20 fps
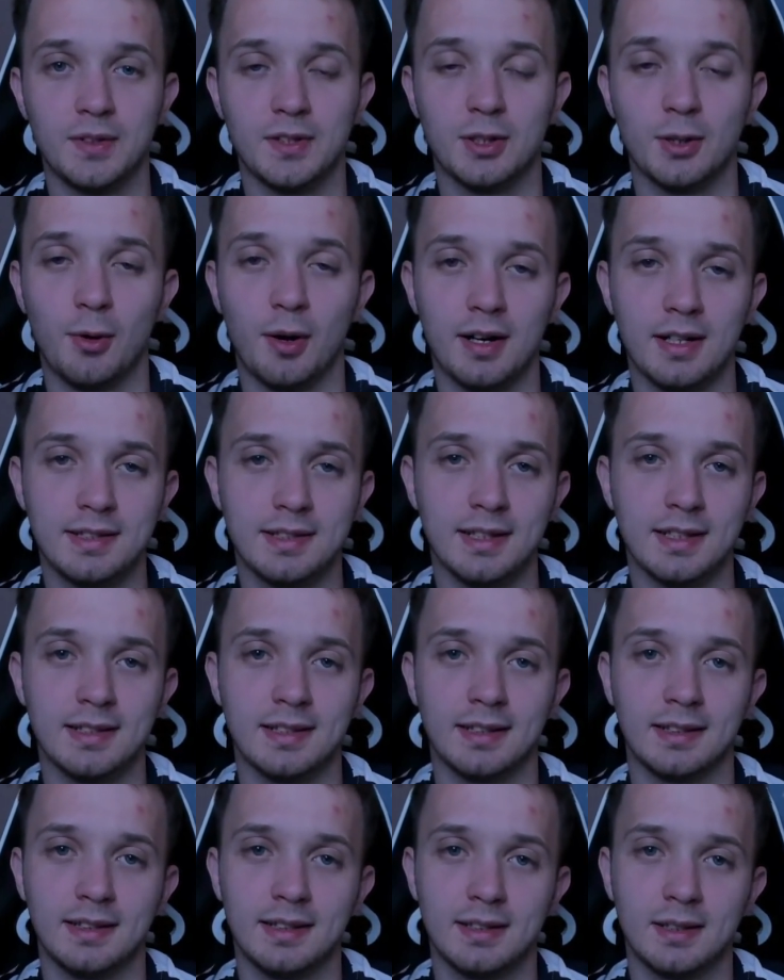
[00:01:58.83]
So I think
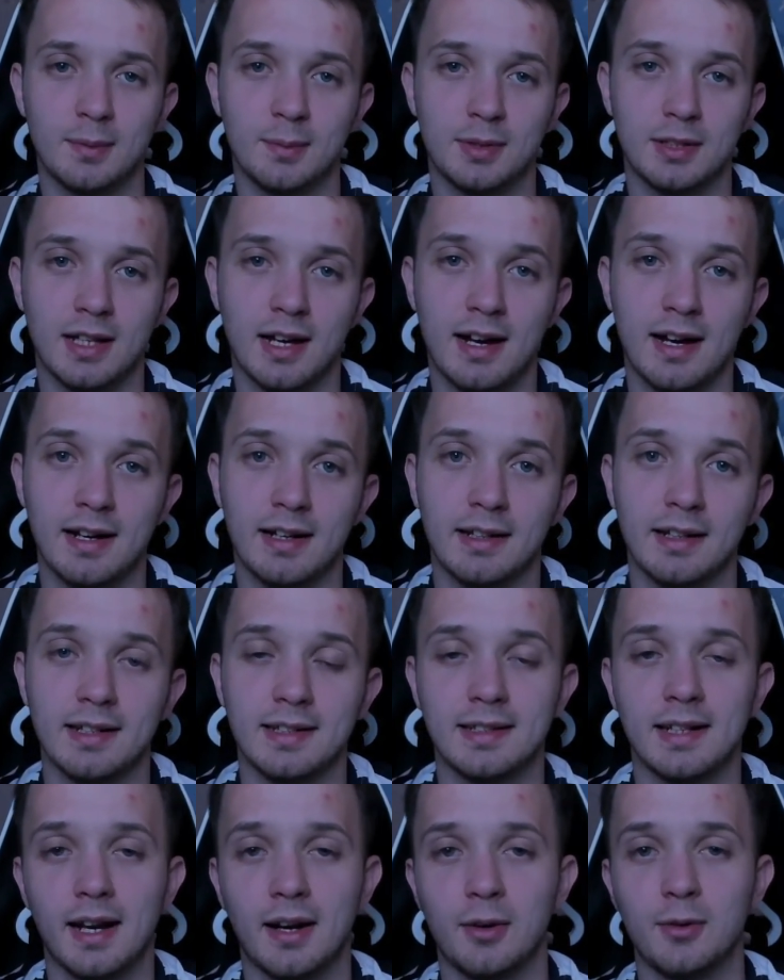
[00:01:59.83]
that this website
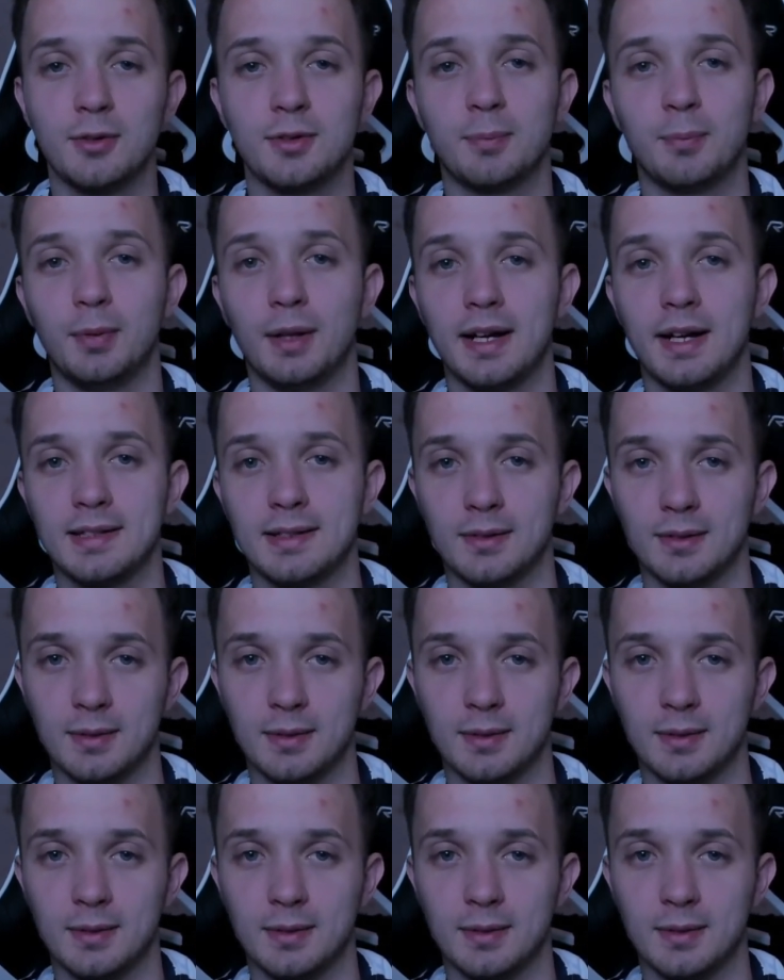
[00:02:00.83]
is not a good place to